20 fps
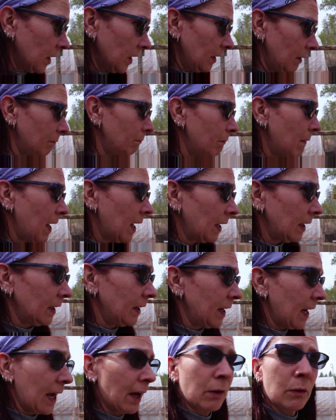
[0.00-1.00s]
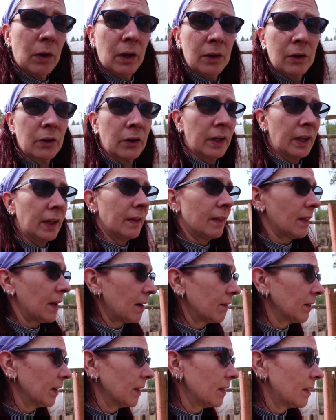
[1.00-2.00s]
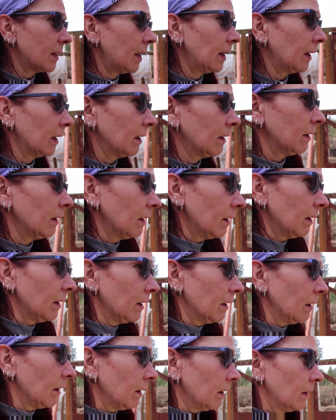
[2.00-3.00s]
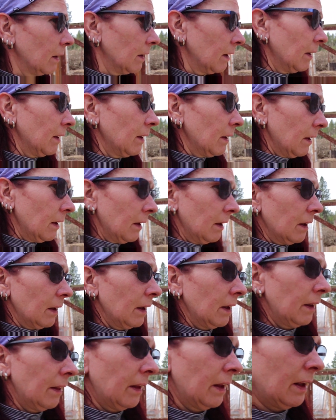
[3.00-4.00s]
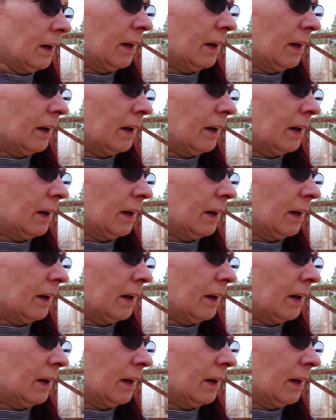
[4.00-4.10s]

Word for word: want it matted down underneath everything. And